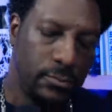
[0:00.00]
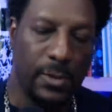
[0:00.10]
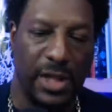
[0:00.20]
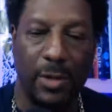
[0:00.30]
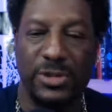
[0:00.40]

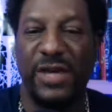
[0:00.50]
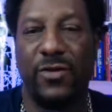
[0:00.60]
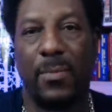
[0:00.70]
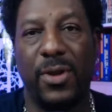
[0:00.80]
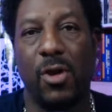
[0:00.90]
There was even
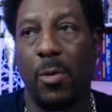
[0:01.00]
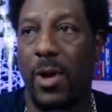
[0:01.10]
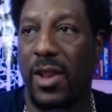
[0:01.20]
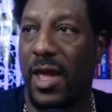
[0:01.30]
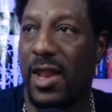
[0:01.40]
a period where
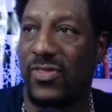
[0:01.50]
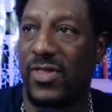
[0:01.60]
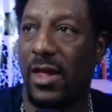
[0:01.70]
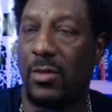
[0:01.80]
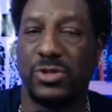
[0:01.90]
they had a
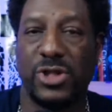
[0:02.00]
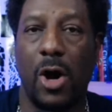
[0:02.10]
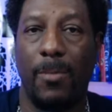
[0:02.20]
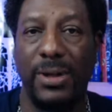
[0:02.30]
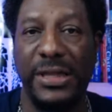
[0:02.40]
thing that was
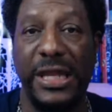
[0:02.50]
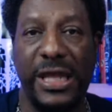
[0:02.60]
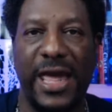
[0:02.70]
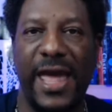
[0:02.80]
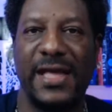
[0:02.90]
called Bleeding
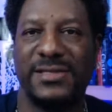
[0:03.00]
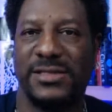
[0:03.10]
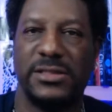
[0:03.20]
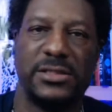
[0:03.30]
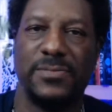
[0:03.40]

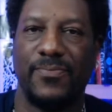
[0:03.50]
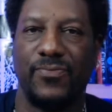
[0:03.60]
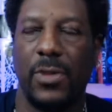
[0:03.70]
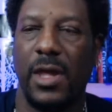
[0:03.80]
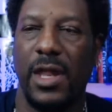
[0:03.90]
Kansas,
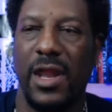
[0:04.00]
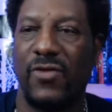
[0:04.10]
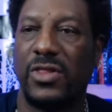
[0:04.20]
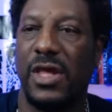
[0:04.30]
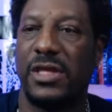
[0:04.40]
and
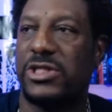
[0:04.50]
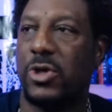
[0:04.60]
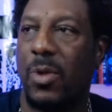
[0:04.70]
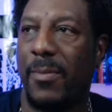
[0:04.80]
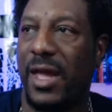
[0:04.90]
everything still
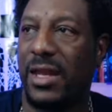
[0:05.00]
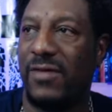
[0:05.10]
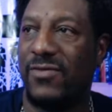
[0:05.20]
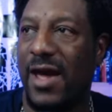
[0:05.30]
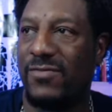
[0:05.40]
remained
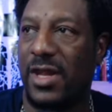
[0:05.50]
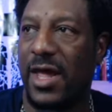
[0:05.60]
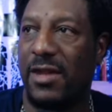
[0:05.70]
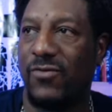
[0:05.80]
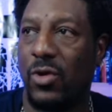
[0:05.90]
even after that.
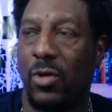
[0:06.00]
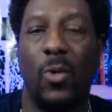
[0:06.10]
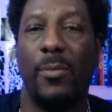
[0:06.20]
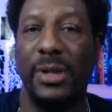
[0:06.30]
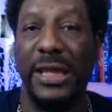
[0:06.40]
And if you don't know
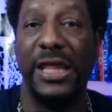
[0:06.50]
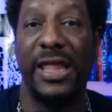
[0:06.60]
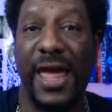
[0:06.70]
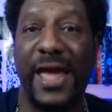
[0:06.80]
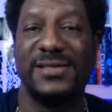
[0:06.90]
what Bleeding
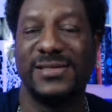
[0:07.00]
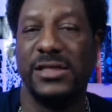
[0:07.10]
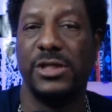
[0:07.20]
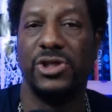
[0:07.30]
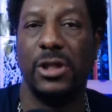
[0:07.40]
Kansas
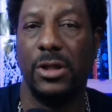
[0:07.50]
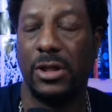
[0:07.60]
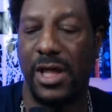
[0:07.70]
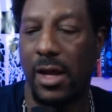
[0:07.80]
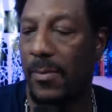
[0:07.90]
is, you need to look
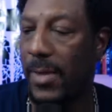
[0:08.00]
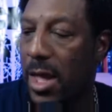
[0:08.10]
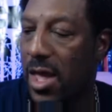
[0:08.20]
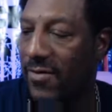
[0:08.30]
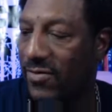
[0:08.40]
that up.
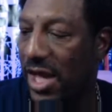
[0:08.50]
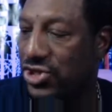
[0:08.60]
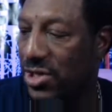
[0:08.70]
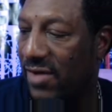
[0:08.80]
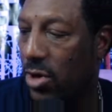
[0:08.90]
In case
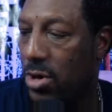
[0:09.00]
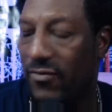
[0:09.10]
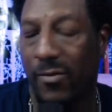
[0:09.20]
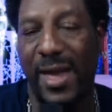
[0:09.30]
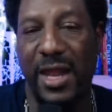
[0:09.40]
you never heard of
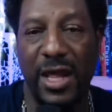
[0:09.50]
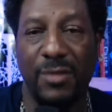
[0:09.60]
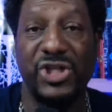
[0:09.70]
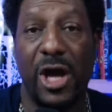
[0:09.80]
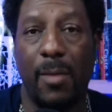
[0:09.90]
a man named
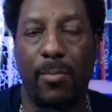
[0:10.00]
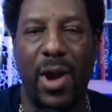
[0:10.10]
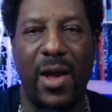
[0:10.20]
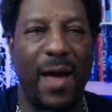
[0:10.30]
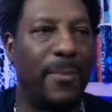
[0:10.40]
John
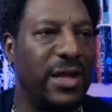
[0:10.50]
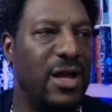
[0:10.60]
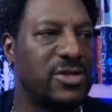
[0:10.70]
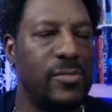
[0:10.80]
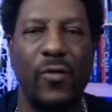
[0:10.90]
Brown. I believe
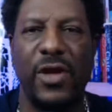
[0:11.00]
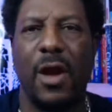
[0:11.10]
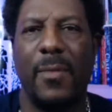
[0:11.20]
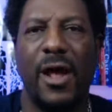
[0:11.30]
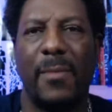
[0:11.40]
there's a movie
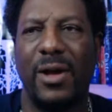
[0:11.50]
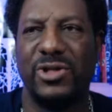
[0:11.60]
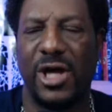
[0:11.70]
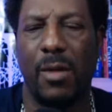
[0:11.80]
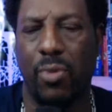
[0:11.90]
coming out about
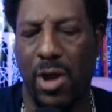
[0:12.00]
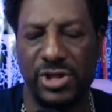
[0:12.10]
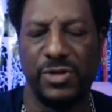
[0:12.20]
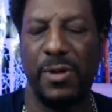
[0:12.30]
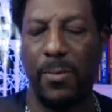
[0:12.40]
John Brown. It
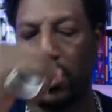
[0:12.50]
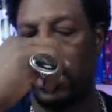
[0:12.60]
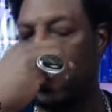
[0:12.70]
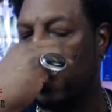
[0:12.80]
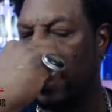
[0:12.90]
should be pretty
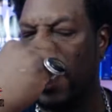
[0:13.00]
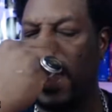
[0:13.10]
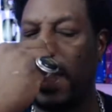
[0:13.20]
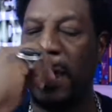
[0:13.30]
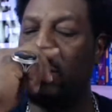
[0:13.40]
good.
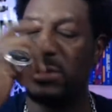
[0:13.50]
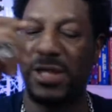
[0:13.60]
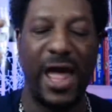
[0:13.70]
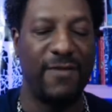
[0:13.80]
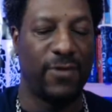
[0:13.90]
He was a
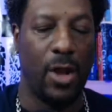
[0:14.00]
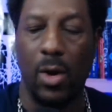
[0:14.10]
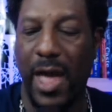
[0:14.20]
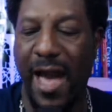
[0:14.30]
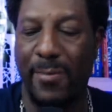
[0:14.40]

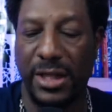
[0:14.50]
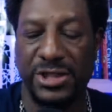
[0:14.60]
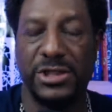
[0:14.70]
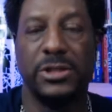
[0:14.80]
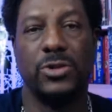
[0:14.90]
lifelong
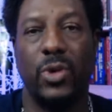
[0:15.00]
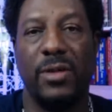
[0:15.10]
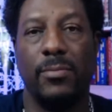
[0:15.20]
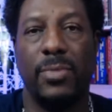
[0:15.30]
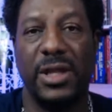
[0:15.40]
abolitionist who
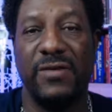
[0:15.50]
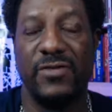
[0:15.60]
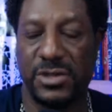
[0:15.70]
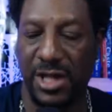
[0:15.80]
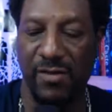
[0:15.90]
didn't believe in
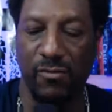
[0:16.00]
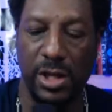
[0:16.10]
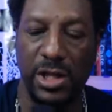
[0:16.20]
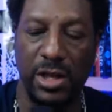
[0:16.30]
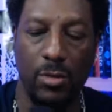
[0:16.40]
slavery,
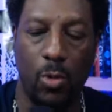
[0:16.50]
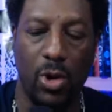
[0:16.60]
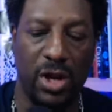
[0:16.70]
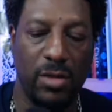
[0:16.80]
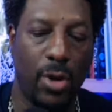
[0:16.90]
and he didn't want
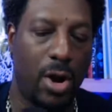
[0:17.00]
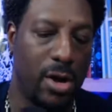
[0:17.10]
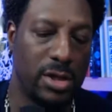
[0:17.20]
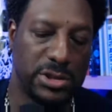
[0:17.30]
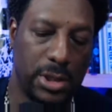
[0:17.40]
any
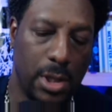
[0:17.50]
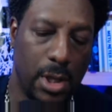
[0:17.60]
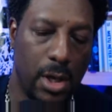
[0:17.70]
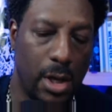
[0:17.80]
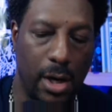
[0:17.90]
parts
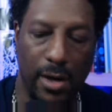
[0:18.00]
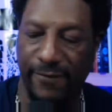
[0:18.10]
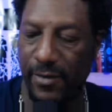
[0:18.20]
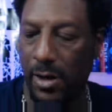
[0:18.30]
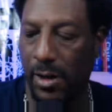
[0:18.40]
of
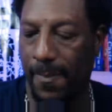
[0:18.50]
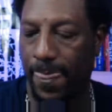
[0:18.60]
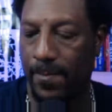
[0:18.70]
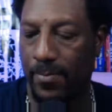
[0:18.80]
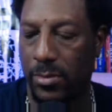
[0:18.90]

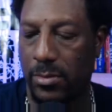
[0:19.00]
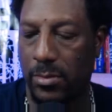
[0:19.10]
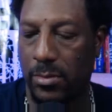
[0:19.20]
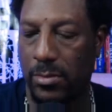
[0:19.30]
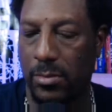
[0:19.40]

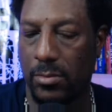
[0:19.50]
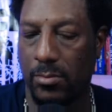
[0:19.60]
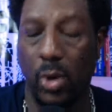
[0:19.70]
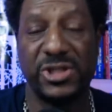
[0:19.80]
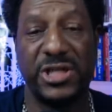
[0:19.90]

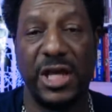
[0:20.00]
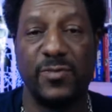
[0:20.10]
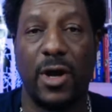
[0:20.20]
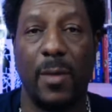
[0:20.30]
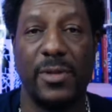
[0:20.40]
more states becoming